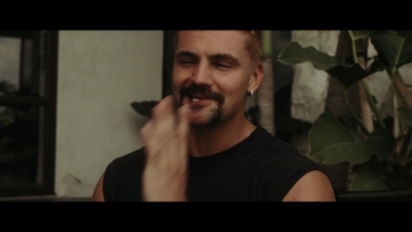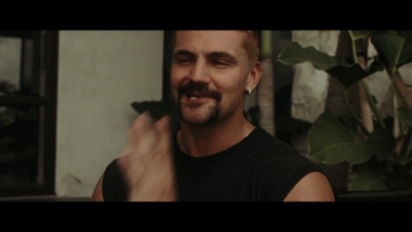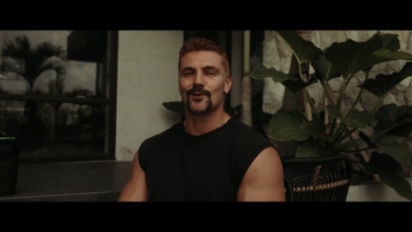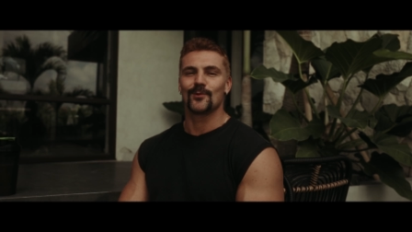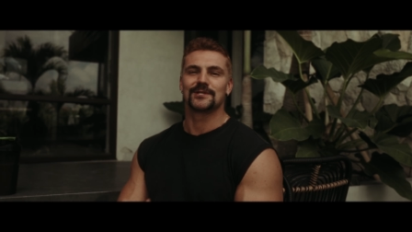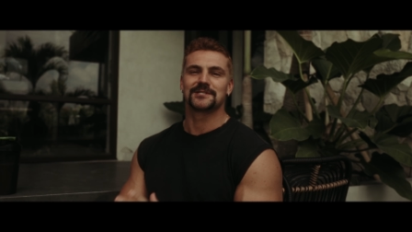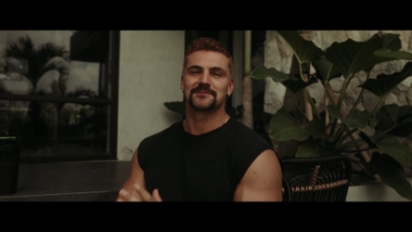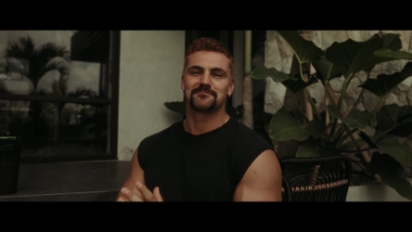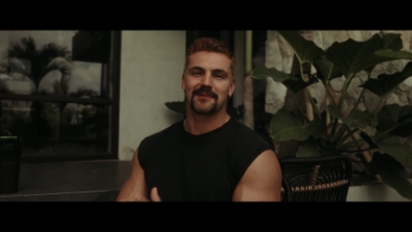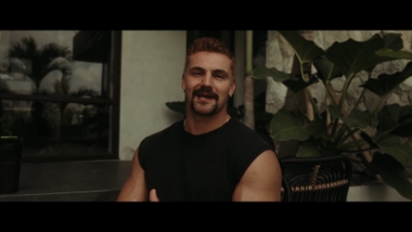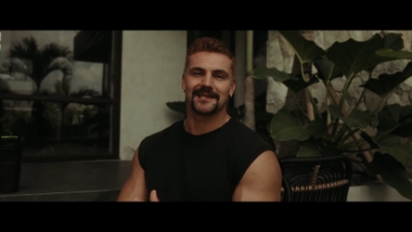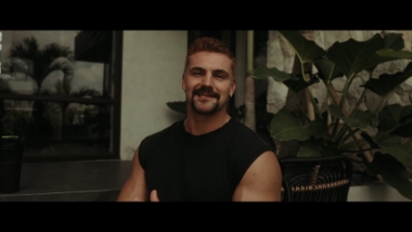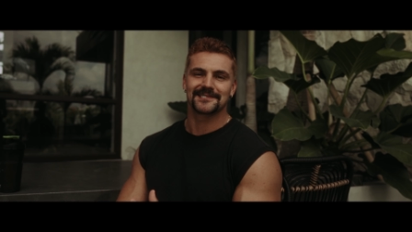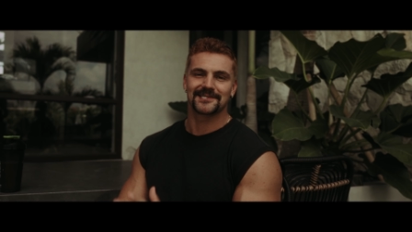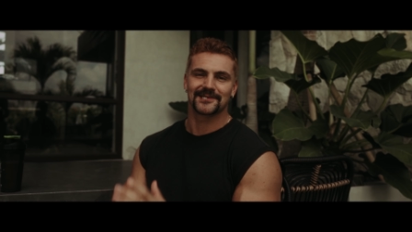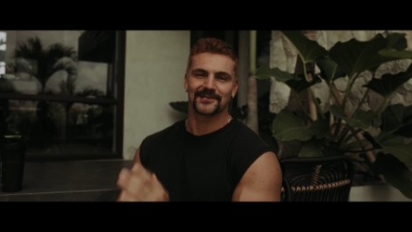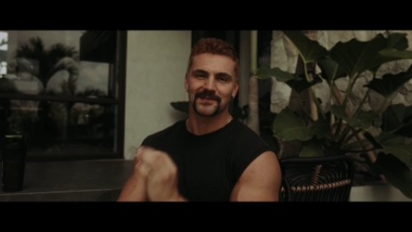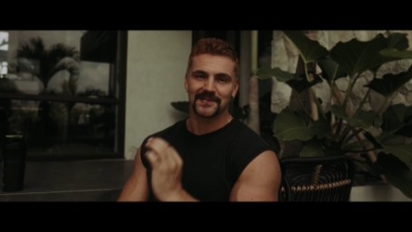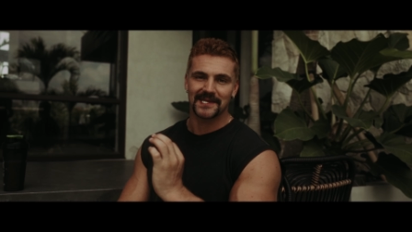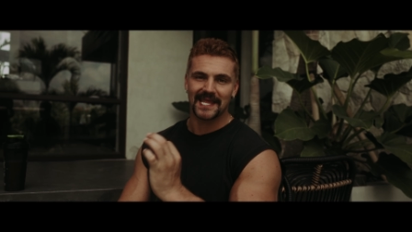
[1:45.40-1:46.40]
who was meant
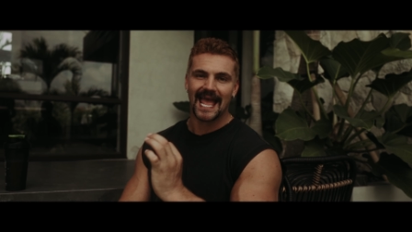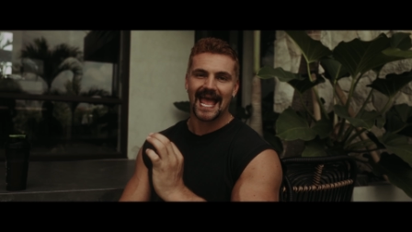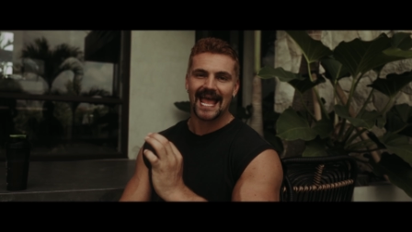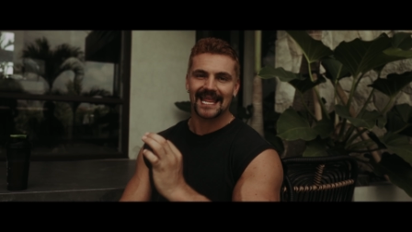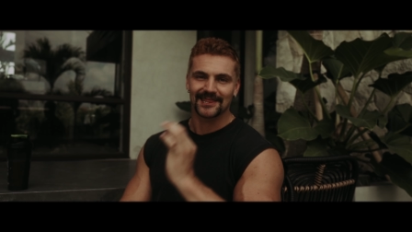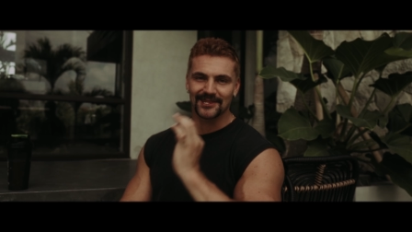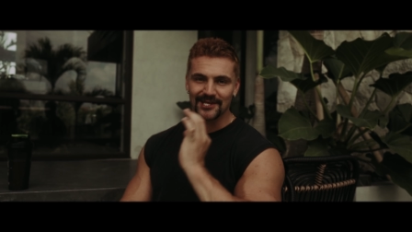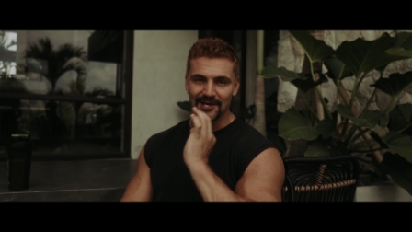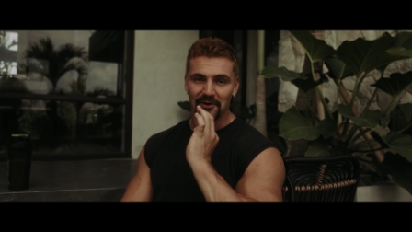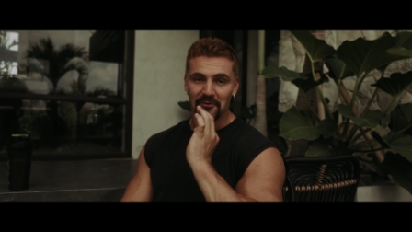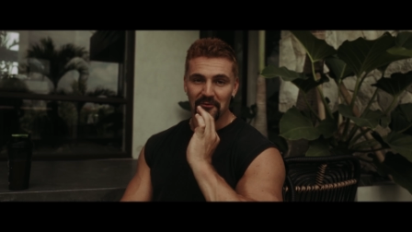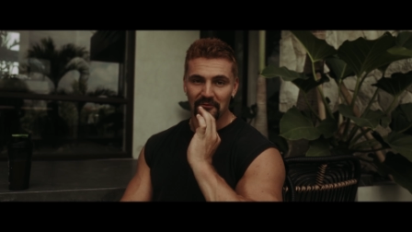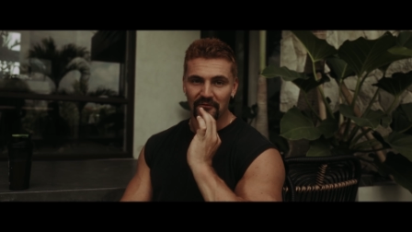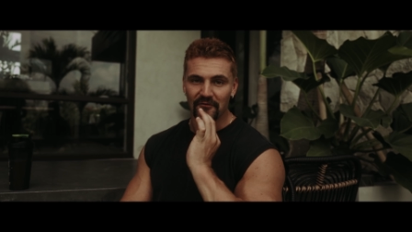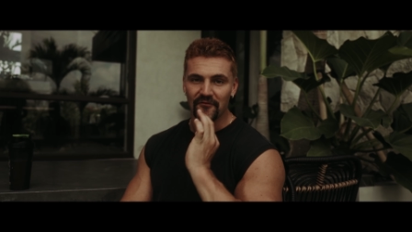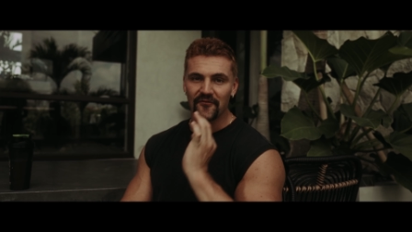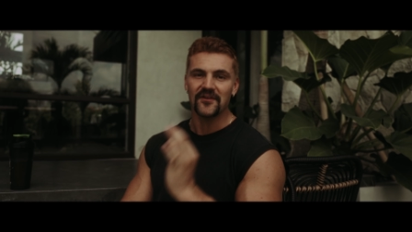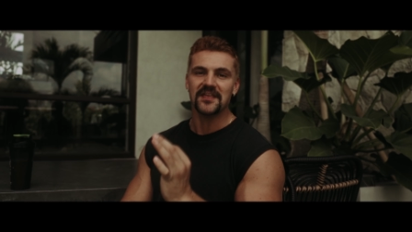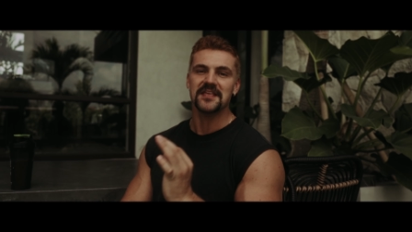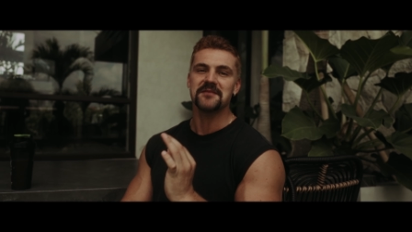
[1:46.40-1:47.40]
to get the
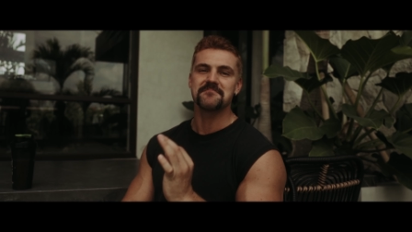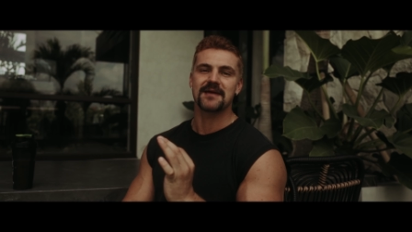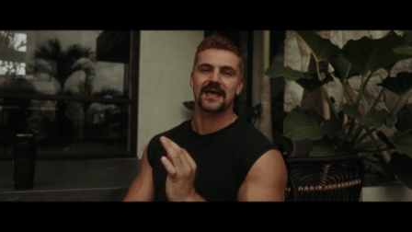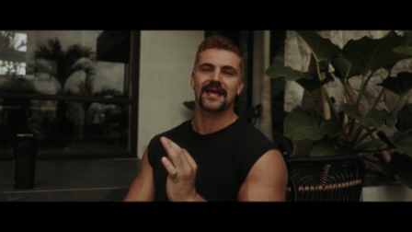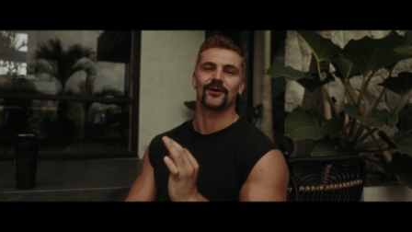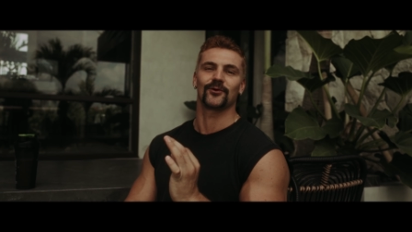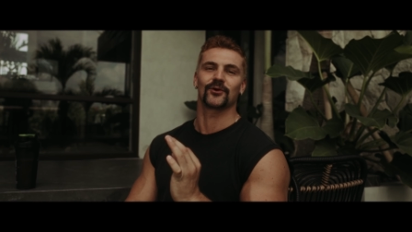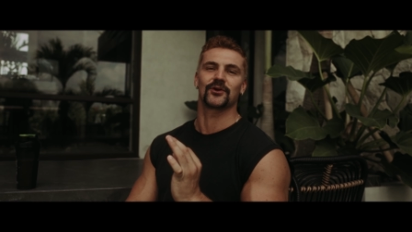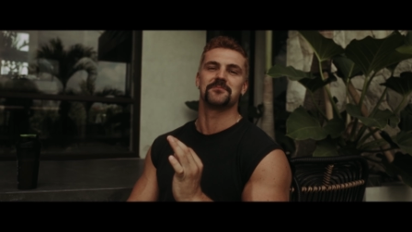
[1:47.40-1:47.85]
female